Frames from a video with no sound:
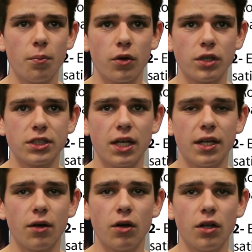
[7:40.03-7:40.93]
products
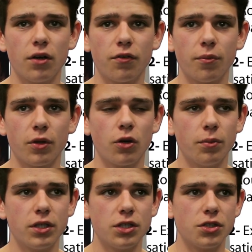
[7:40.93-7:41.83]
stand out enough from the
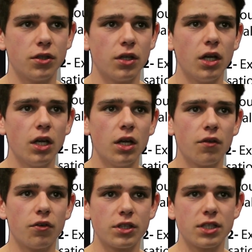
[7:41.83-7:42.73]
competition.
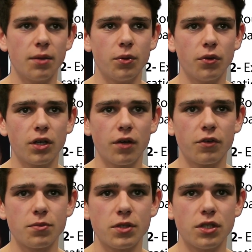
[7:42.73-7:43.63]
For example, the
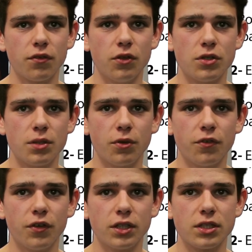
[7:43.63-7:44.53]
cover is missing a few simple
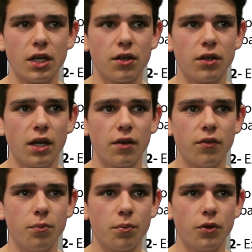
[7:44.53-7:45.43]
things that could
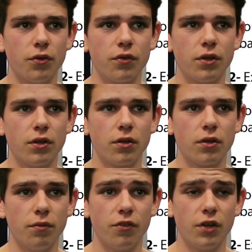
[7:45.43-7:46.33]
have improved
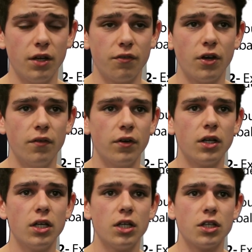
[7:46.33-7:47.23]
it further,
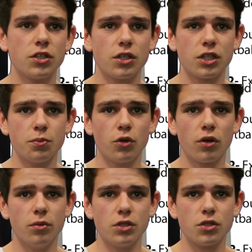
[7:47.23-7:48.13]
such as
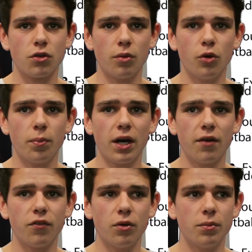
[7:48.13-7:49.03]
more images or a more
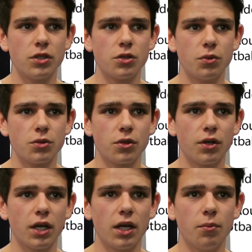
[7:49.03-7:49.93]
powerful image, which would
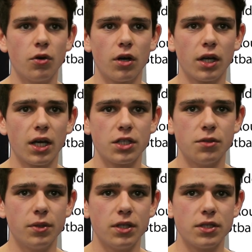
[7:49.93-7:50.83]
create a more
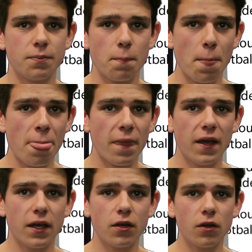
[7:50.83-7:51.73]
eye-catching piece.
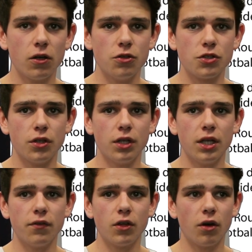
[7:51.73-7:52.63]
In conclusion,
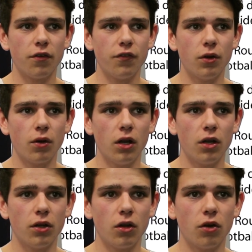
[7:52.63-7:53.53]
even though I feel I
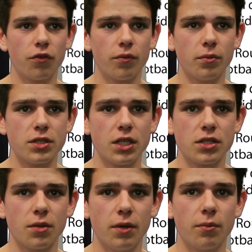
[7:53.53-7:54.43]
learned a lot from the
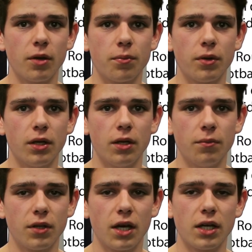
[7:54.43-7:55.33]
mistakes I made in my
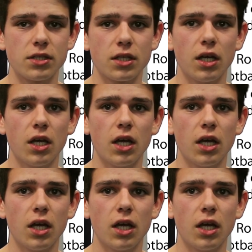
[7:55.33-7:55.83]
prelim task